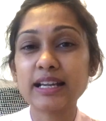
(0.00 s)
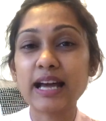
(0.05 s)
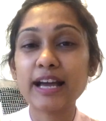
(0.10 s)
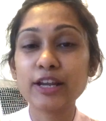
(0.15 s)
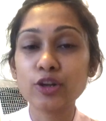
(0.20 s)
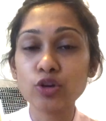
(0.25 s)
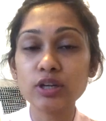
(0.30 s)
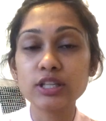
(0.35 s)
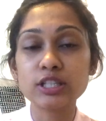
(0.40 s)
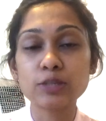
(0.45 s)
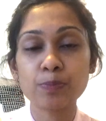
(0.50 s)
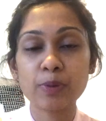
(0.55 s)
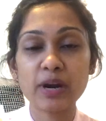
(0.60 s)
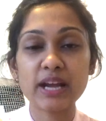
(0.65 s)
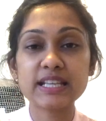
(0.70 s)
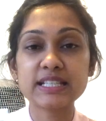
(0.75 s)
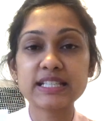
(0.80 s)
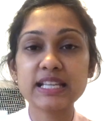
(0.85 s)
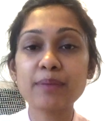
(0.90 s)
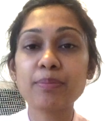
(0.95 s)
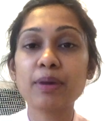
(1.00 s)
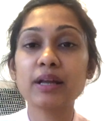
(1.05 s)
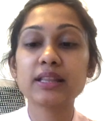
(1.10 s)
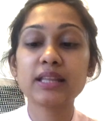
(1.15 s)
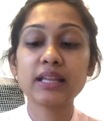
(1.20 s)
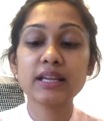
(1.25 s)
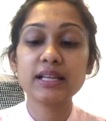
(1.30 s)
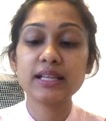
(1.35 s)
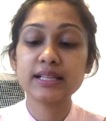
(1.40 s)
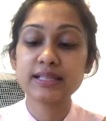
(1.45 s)
I know it's pricey, but
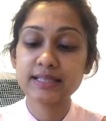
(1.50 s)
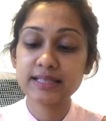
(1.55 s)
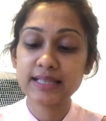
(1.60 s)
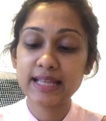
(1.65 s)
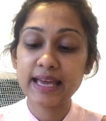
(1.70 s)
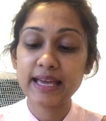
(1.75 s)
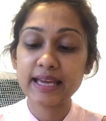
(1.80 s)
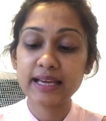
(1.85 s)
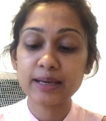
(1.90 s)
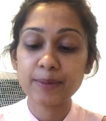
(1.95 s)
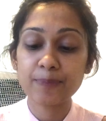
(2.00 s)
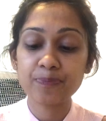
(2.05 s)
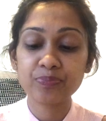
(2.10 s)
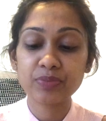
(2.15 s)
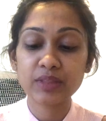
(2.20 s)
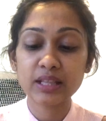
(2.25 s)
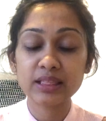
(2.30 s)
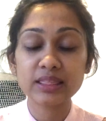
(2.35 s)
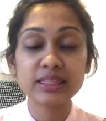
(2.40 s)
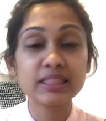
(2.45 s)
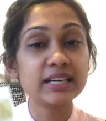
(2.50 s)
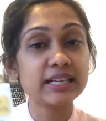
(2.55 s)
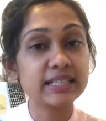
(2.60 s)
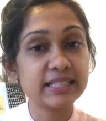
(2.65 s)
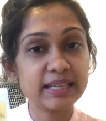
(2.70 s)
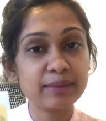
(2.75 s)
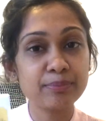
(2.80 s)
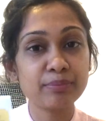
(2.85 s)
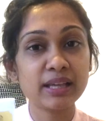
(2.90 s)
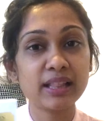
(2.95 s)
then it's like
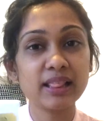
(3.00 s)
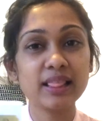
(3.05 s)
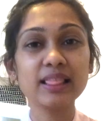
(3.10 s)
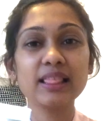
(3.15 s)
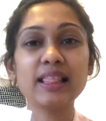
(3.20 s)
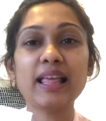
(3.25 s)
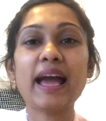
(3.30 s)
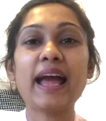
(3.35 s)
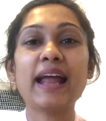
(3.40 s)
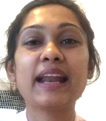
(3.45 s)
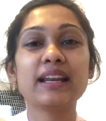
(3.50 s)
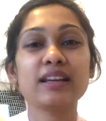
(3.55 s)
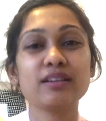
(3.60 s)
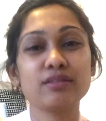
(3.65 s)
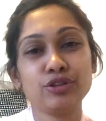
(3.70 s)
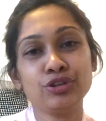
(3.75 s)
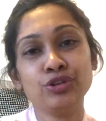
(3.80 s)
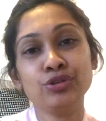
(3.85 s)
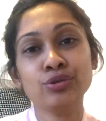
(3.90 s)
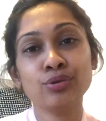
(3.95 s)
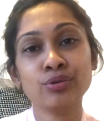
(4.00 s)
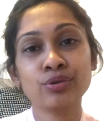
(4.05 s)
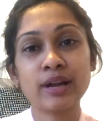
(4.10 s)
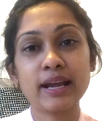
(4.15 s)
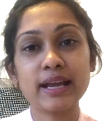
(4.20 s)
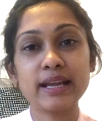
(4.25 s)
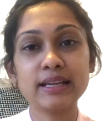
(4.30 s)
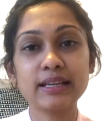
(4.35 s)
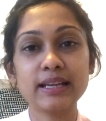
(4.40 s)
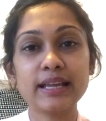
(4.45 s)
30 ml and you know,
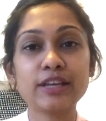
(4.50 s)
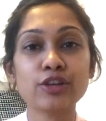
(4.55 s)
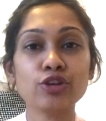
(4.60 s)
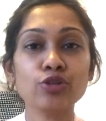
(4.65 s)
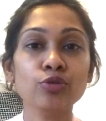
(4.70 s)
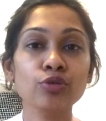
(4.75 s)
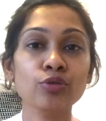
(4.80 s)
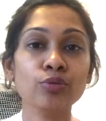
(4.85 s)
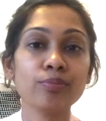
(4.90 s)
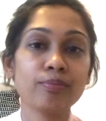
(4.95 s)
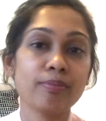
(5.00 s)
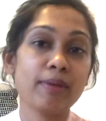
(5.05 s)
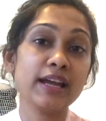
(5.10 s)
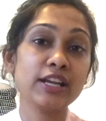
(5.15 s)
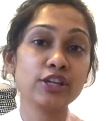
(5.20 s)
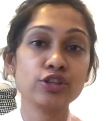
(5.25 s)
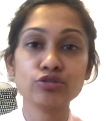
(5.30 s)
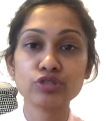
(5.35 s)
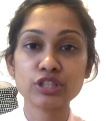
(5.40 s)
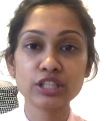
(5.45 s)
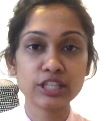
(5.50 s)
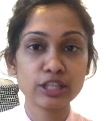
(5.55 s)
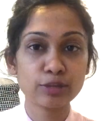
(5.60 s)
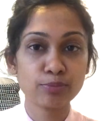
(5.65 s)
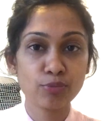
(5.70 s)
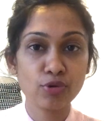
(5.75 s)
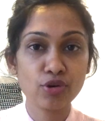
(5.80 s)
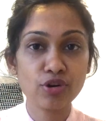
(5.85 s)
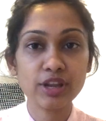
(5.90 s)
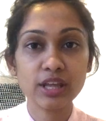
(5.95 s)
right, like you might use it in the
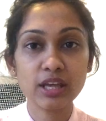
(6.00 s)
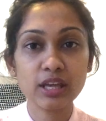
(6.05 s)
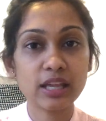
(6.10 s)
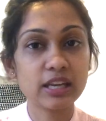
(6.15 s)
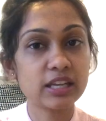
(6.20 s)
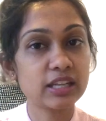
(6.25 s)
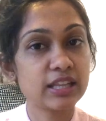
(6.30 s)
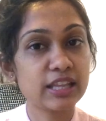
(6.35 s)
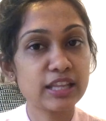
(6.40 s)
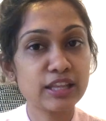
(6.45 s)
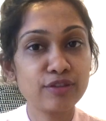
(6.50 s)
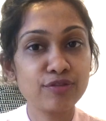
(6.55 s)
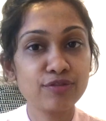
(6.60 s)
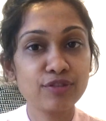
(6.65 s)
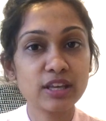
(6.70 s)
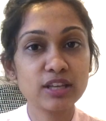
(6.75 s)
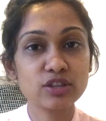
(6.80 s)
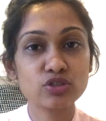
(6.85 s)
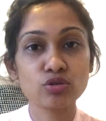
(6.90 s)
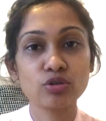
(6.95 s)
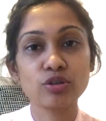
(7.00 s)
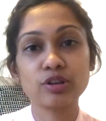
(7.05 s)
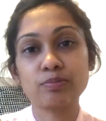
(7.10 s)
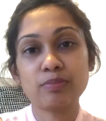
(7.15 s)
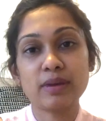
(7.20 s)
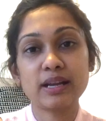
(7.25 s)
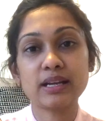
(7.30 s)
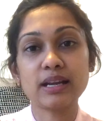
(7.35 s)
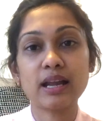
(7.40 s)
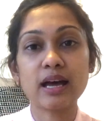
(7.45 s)
morning and the evening, so it
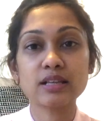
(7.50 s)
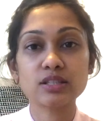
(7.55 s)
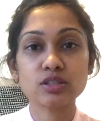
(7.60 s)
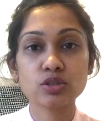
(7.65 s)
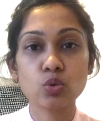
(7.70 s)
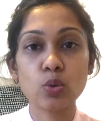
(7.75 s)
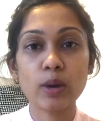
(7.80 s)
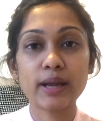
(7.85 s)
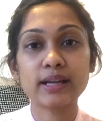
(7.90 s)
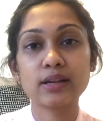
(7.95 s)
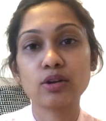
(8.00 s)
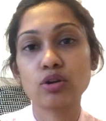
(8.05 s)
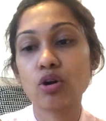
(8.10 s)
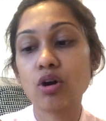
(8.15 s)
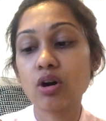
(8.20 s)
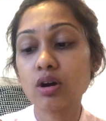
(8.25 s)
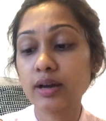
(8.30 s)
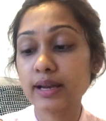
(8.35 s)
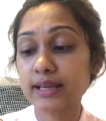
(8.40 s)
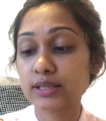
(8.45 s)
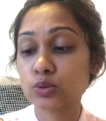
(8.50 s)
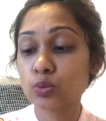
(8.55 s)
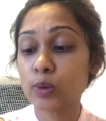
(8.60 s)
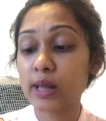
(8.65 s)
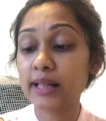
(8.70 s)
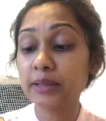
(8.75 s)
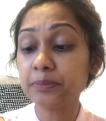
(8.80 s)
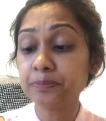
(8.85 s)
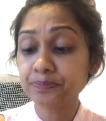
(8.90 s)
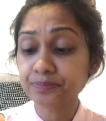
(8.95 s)
might last quite long as
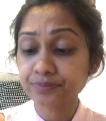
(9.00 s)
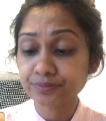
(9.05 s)
well.